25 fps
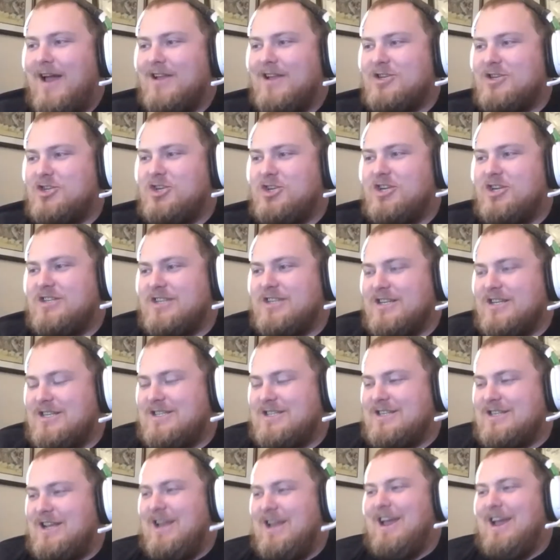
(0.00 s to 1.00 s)
Yankees Jesus. will
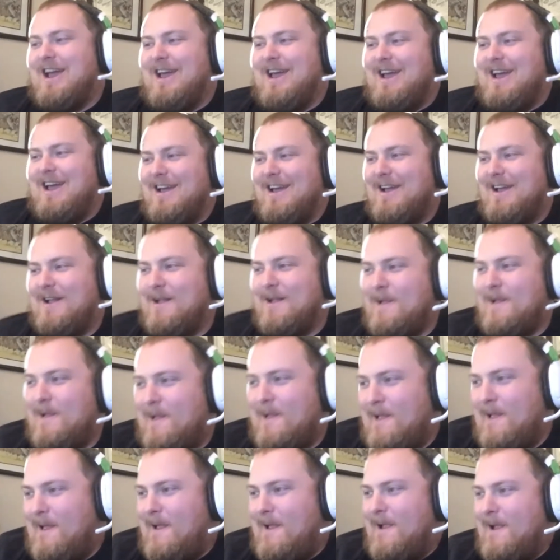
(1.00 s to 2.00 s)
definitely blow this.
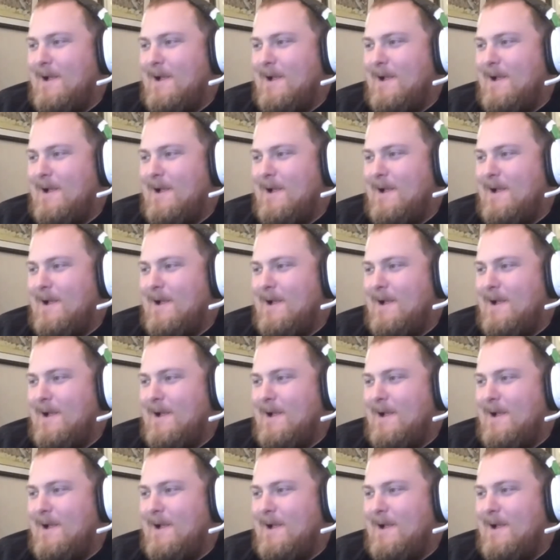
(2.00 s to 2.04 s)
Will